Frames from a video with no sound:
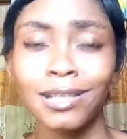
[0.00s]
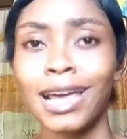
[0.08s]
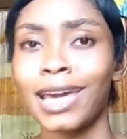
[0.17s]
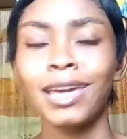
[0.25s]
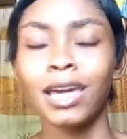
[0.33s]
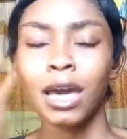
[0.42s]

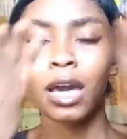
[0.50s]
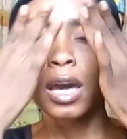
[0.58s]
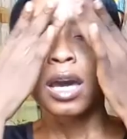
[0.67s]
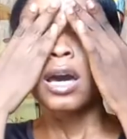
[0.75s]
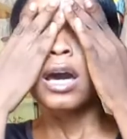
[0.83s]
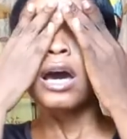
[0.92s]
Like,
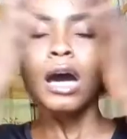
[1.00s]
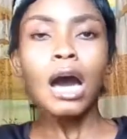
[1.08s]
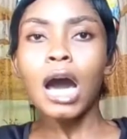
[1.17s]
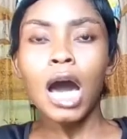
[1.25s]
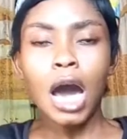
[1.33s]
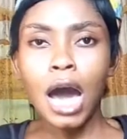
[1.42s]

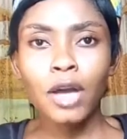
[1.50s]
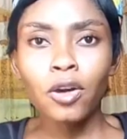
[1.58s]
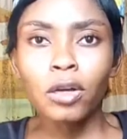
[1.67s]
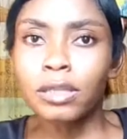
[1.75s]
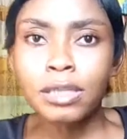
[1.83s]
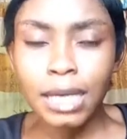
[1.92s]
I
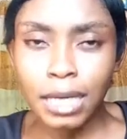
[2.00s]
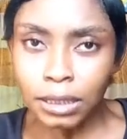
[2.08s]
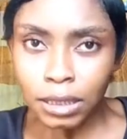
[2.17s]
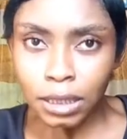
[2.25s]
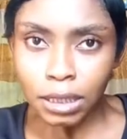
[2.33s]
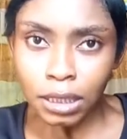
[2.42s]
don't understand.